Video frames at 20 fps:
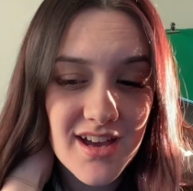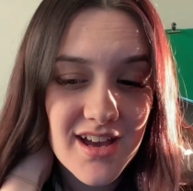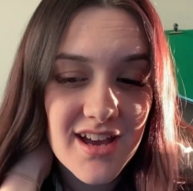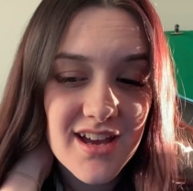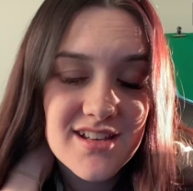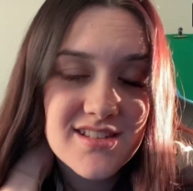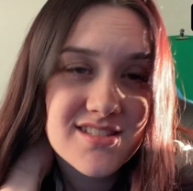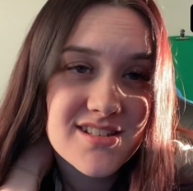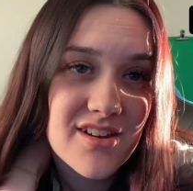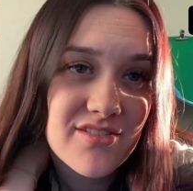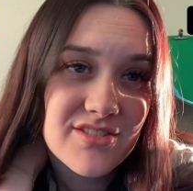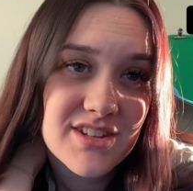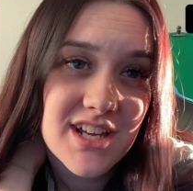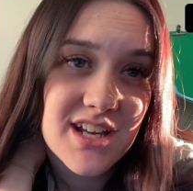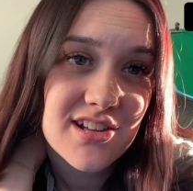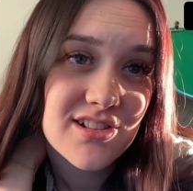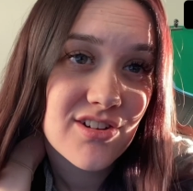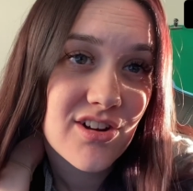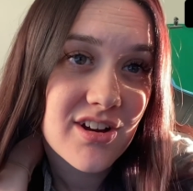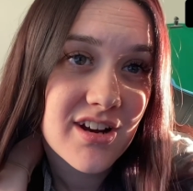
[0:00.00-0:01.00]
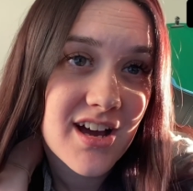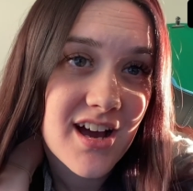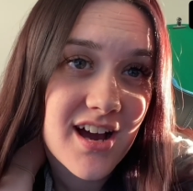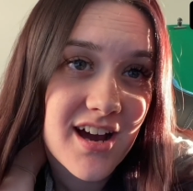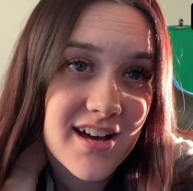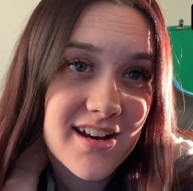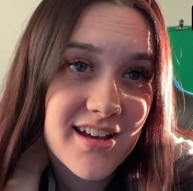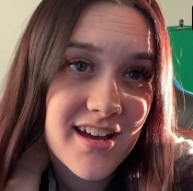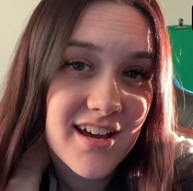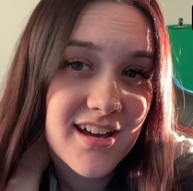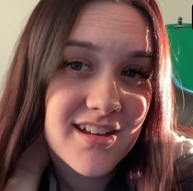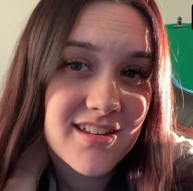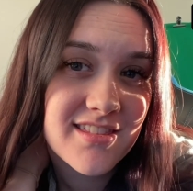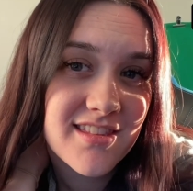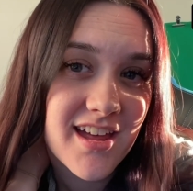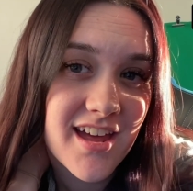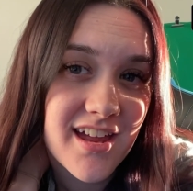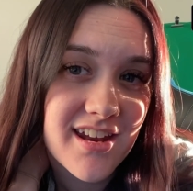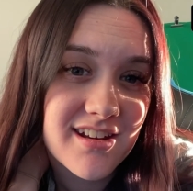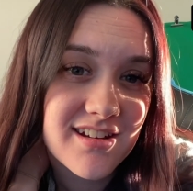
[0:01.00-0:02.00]
It's definitely a lot harder
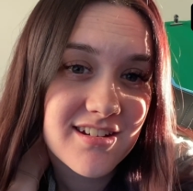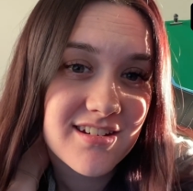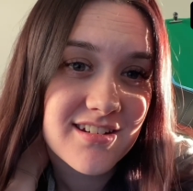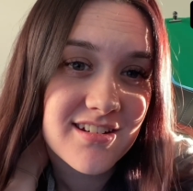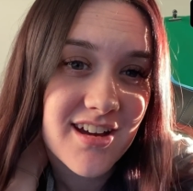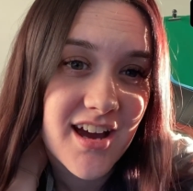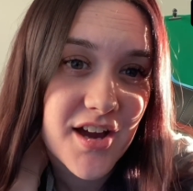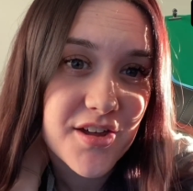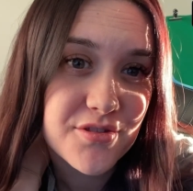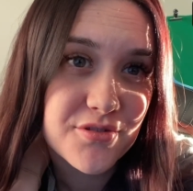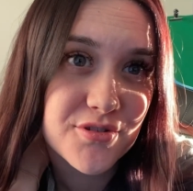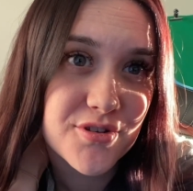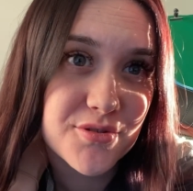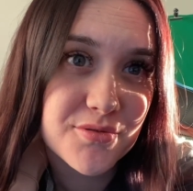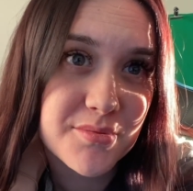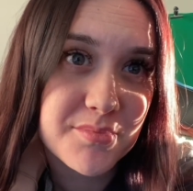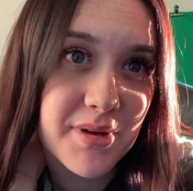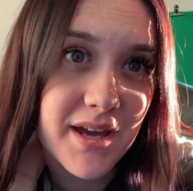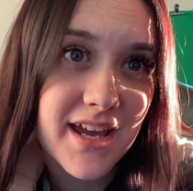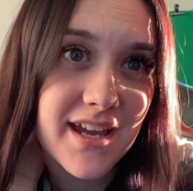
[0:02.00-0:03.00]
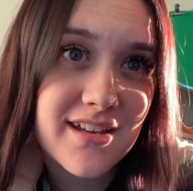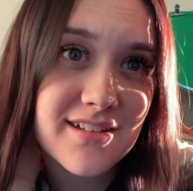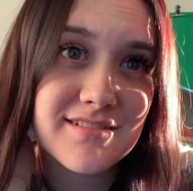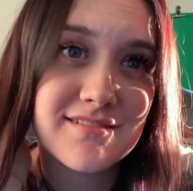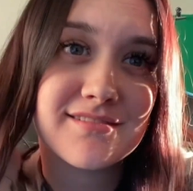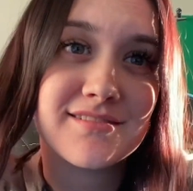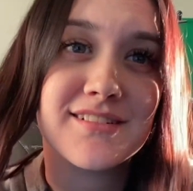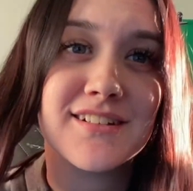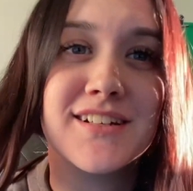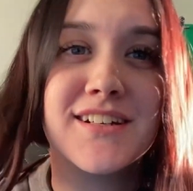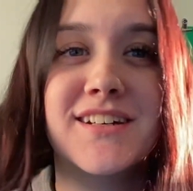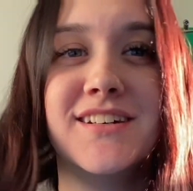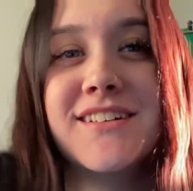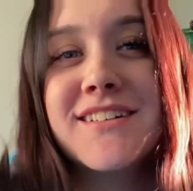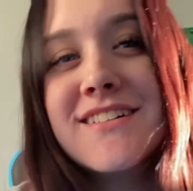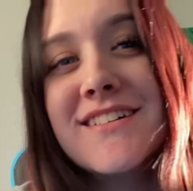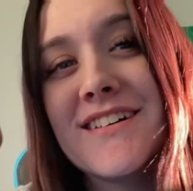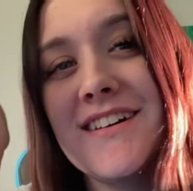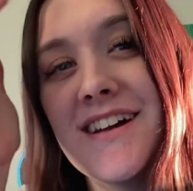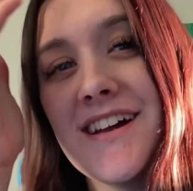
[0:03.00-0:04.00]
than I thought it would be
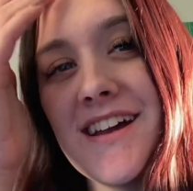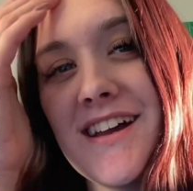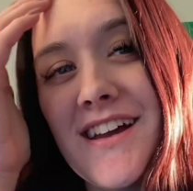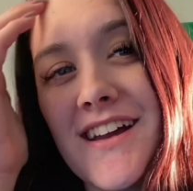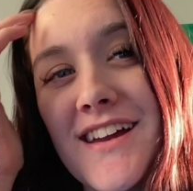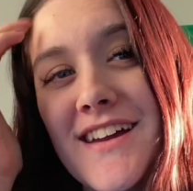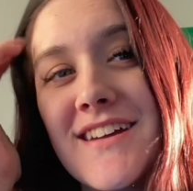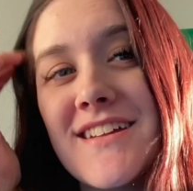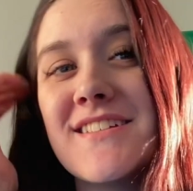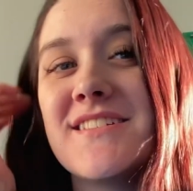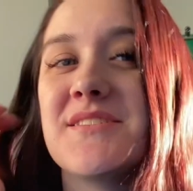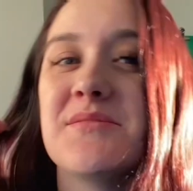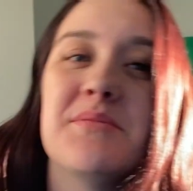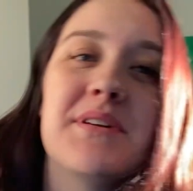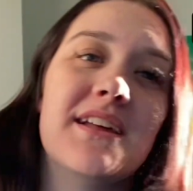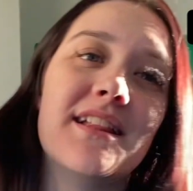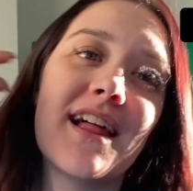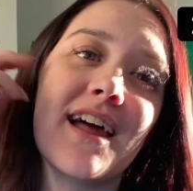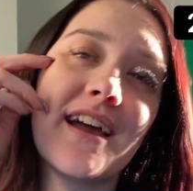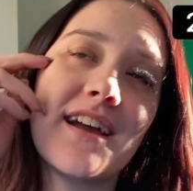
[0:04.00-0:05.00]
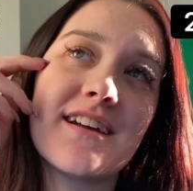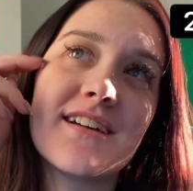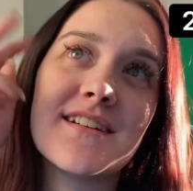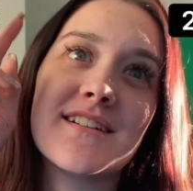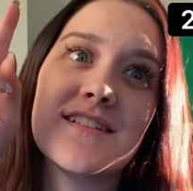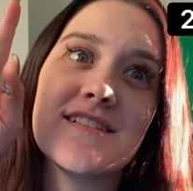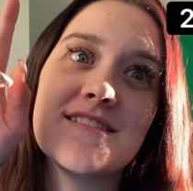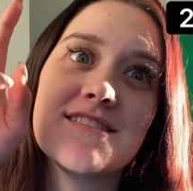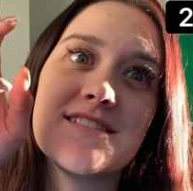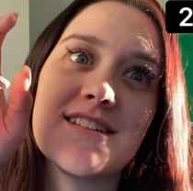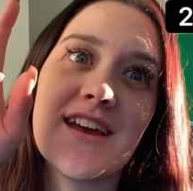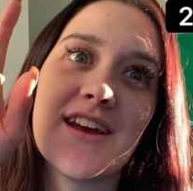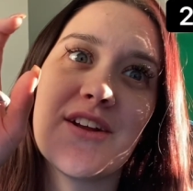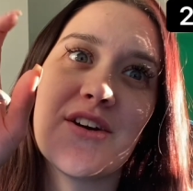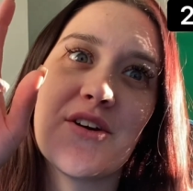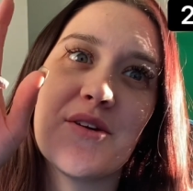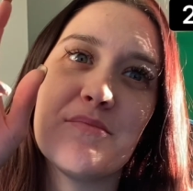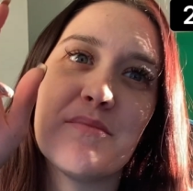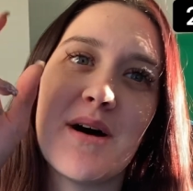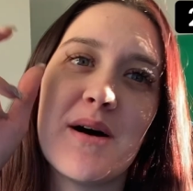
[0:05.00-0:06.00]
to be like
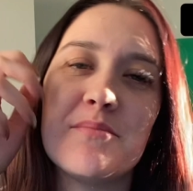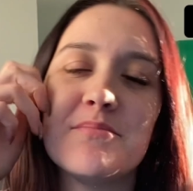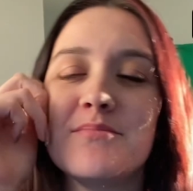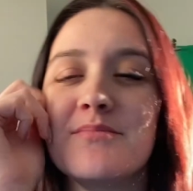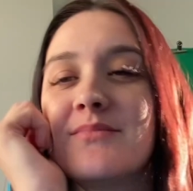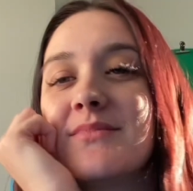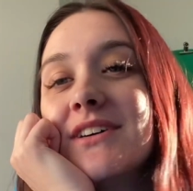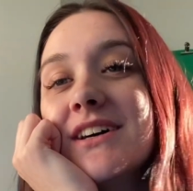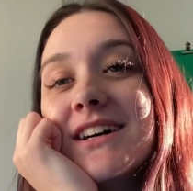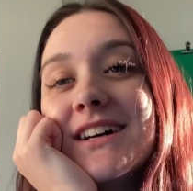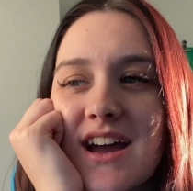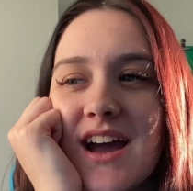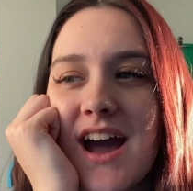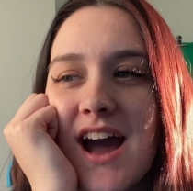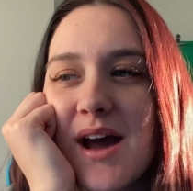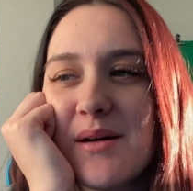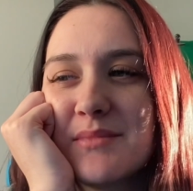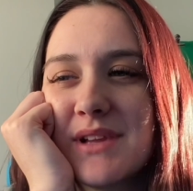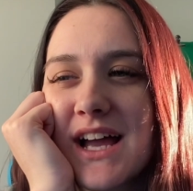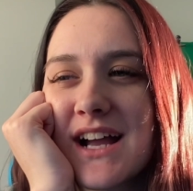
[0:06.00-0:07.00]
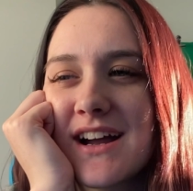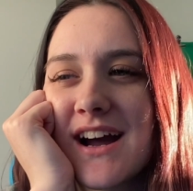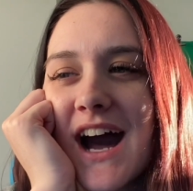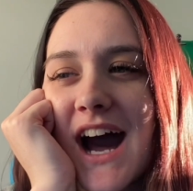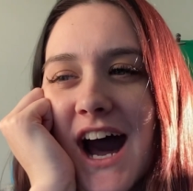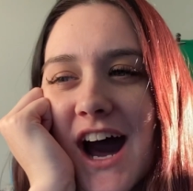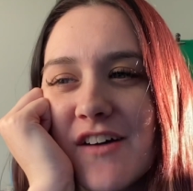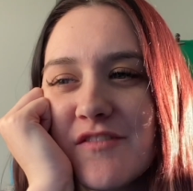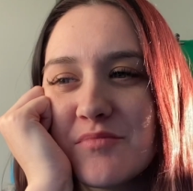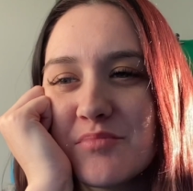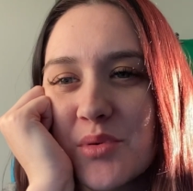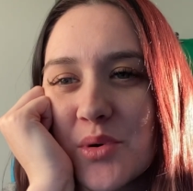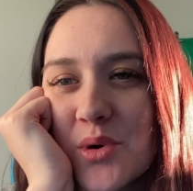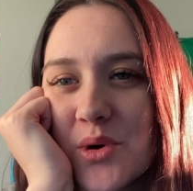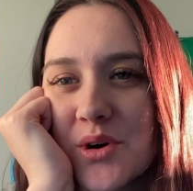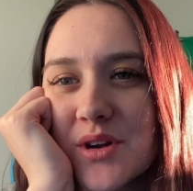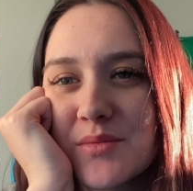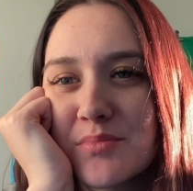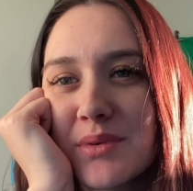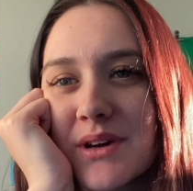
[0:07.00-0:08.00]
stay-at-home mum. I'm like half
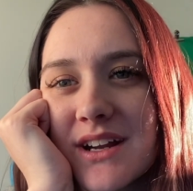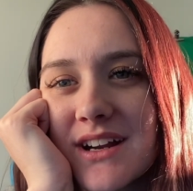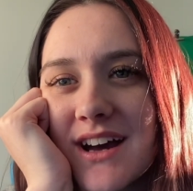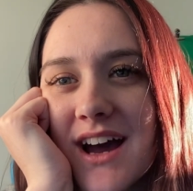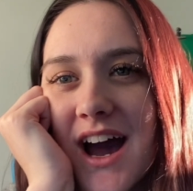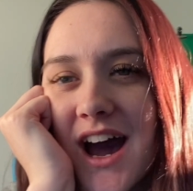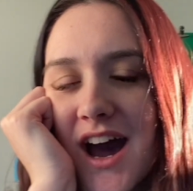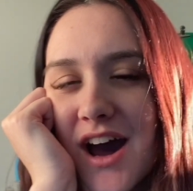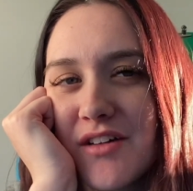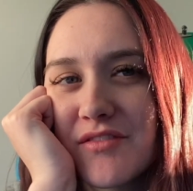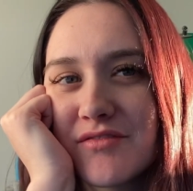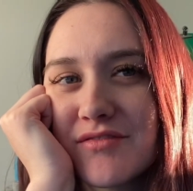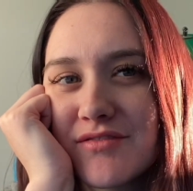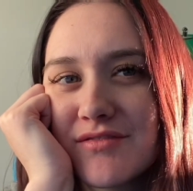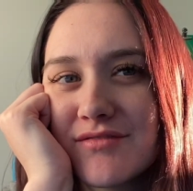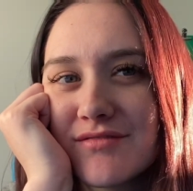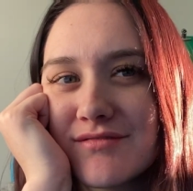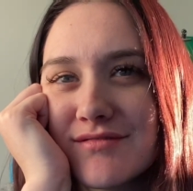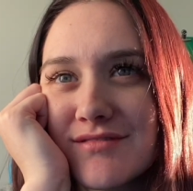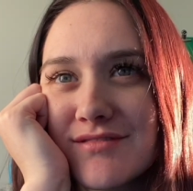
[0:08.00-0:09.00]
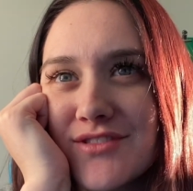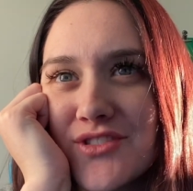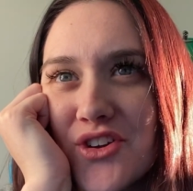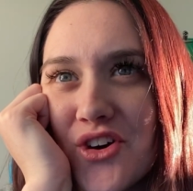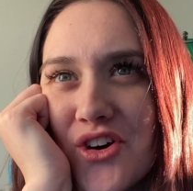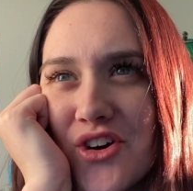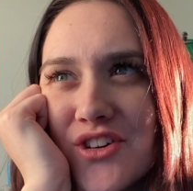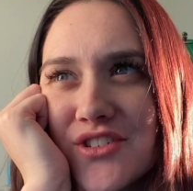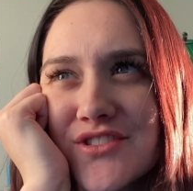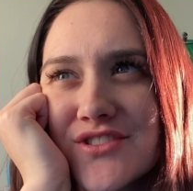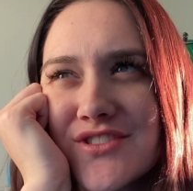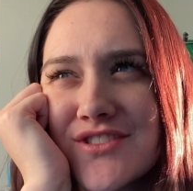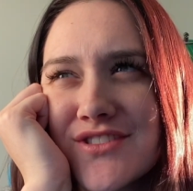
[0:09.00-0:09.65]
bored, but half not.